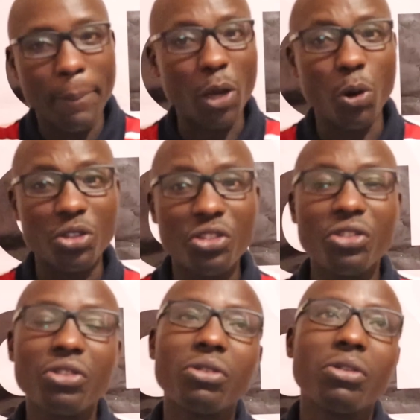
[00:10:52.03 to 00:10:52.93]

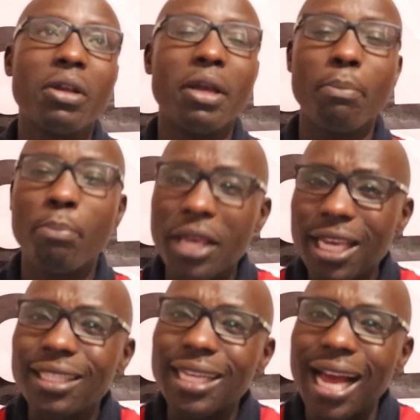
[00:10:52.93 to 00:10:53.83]
Because, be
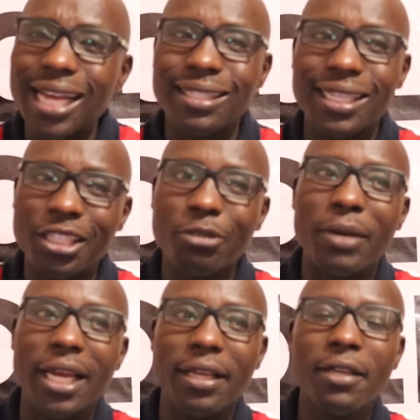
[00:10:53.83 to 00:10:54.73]
it as
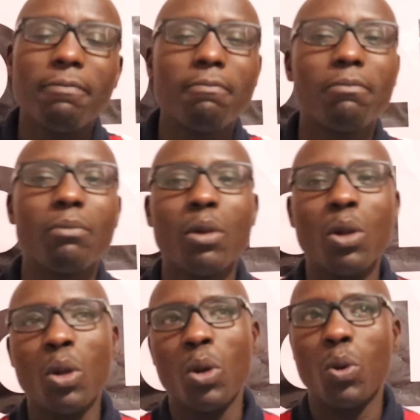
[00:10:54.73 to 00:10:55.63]
it may,
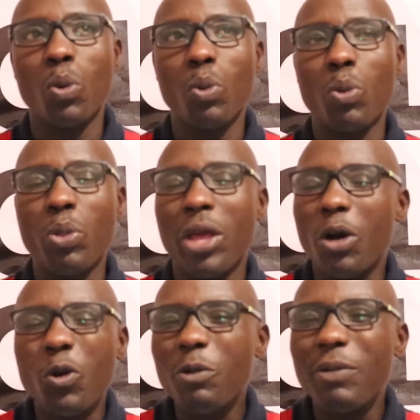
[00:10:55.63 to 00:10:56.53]

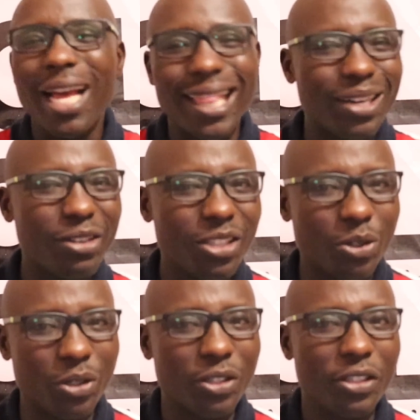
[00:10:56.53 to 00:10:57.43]
there could be other
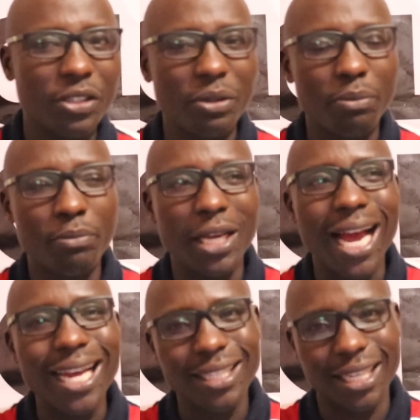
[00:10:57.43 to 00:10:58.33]
reasons
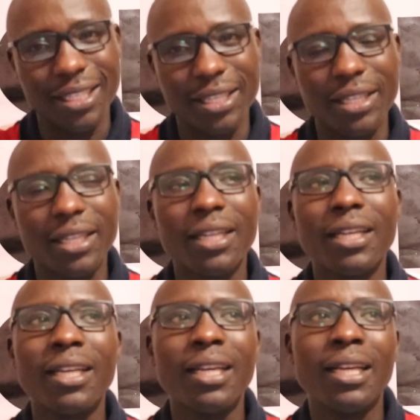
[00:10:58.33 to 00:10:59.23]
behind it.
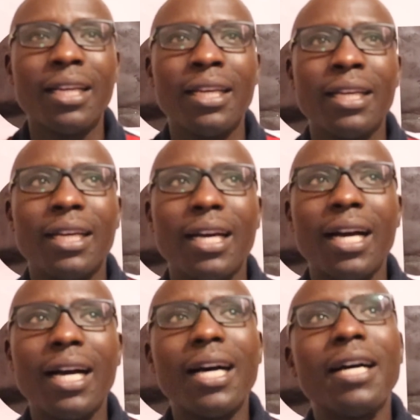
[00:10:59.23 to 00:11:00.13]

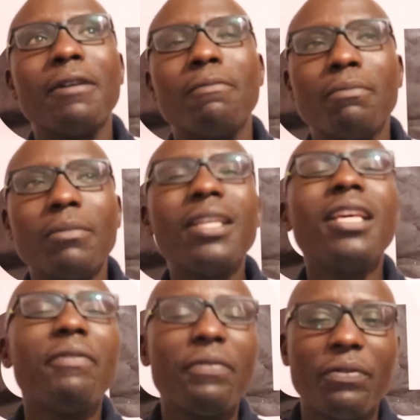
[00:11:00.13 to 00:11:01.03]
Um,
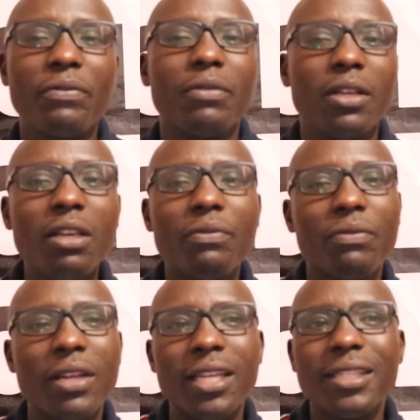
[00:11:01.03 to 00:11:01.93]
if
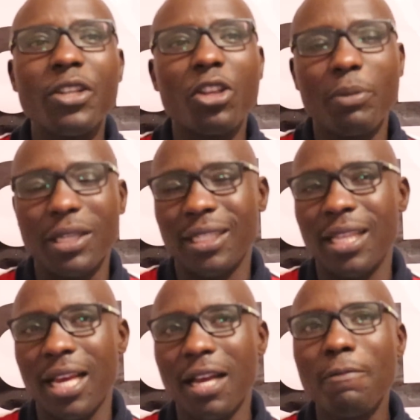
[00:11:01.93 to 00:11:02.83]
if the lease document
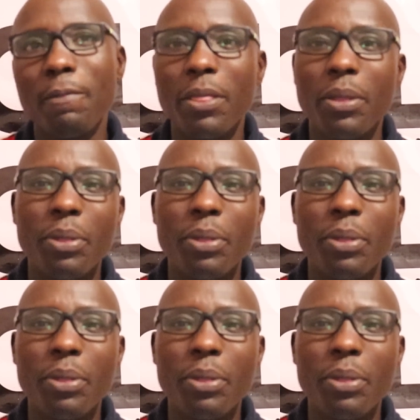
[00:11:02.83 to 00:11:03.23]
is there,